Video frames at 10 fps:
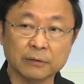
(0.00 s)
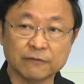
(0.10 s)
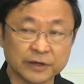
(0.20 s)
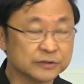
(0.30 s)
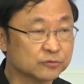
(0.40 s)

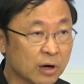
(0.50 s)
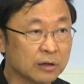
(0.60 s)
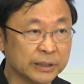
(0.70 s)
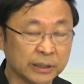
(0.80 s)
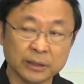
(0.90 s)
very
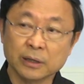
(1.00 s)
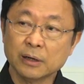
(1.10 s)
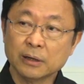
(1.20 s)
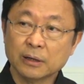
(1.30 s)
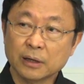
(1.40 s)
strongly
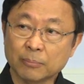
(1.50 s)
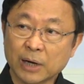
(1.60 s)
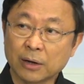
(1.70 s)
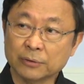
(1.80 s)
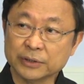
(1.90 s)

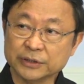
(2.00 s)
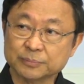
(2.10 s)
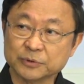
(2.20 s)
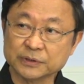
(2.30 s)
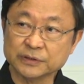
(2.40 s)
about his
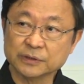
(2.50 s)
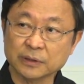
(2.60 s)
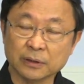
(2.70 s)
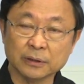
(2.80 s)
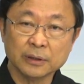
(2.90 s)

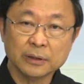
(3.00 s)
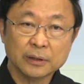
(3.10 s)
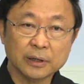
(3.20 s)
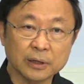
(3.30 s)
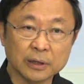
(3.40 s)
position
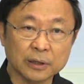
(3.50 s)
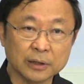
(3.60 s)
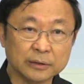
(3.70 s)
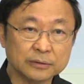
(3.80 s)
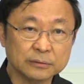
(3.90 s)

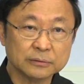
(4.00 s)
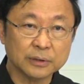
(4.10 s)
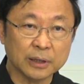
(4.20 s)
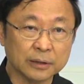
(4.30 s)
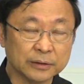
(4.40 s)

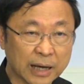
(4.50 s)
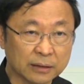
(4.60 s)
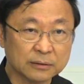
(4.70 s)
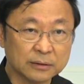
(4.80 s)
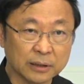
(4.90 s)

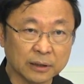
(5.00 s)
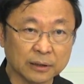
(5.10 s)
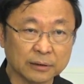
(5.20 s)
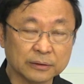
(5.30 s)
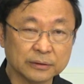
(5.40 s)
that
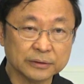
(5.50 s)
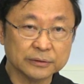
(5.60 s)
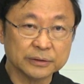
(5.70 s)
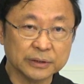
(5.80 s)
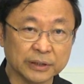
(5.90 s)

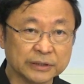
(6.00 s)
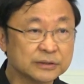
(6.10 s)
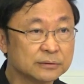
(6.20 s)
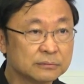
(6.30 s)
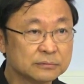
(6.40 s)
it
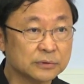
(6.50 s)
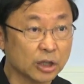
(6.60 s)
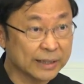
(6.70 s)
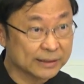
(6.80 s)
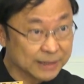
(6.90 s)
is
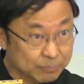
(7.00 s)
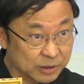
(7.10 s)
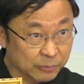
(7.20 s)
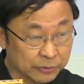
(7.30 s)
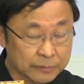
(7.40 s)
not
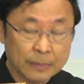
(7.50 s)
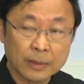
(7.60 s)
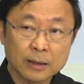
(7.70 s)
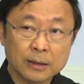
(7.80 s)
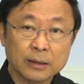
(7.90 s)
acceptable.
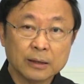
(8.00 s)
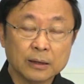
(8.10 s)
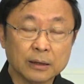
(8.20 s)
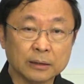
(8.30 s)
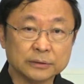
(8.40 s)

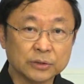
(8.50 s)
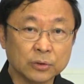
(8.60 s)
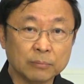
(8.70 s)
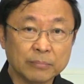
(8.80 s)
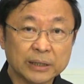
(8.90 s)

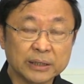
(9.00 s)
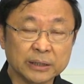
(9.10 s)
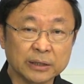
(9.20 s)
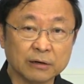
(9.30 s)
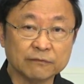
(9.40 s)
So
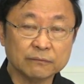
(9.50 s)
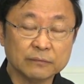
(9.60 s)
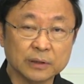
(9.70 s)
many of,